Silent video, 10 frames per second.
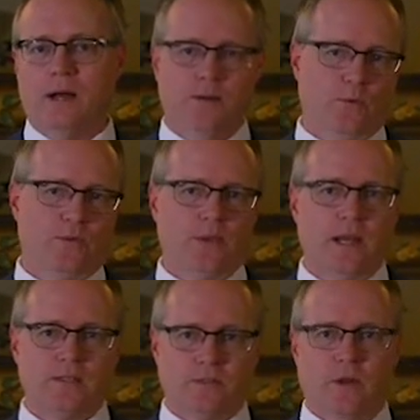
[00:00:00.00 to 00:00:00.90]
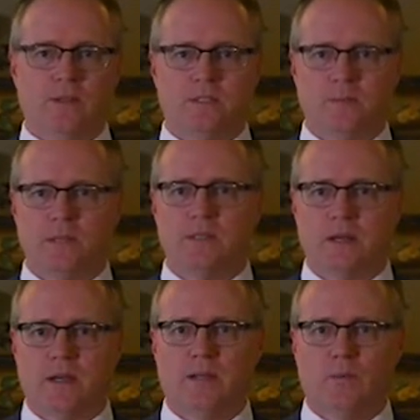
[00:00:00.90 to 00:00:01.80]
unorthodox songs to be
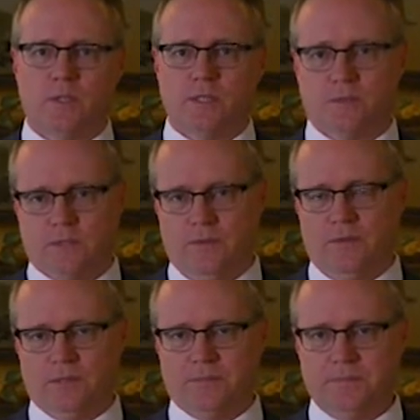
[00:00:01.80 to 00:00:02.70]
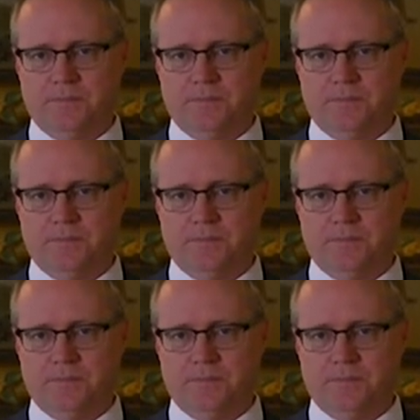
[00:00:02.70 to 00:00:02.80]
sung in the worship service.